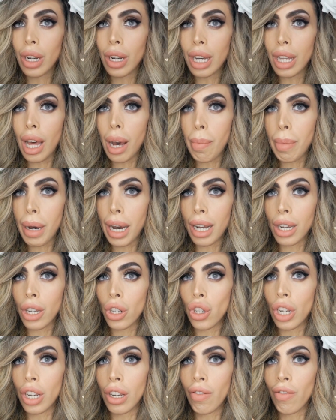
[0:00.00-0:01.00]
Look at that
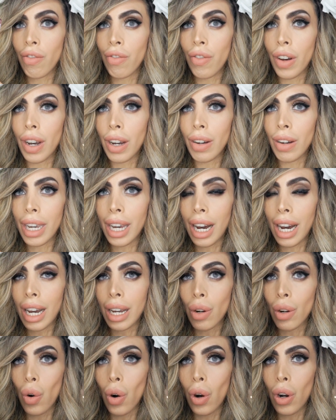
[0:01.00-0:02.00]
packaging, very
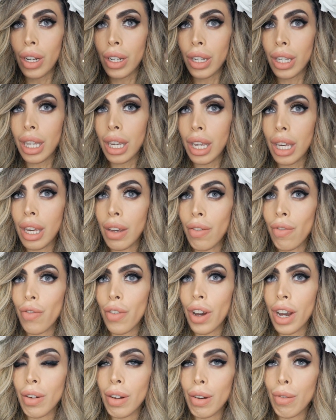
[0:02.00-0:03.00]
high quality,
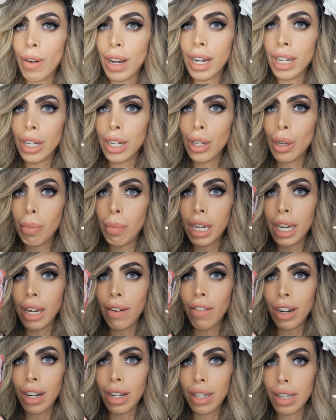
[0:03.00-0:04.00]
very ready to be
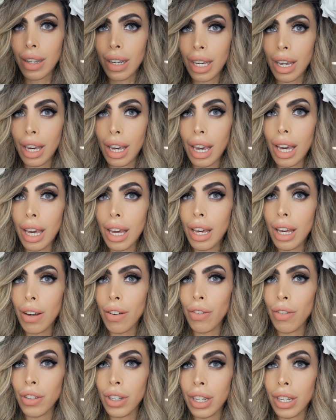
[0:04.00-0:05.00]
given as a
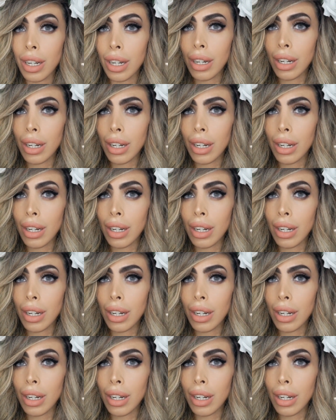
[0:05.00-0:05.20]
gift.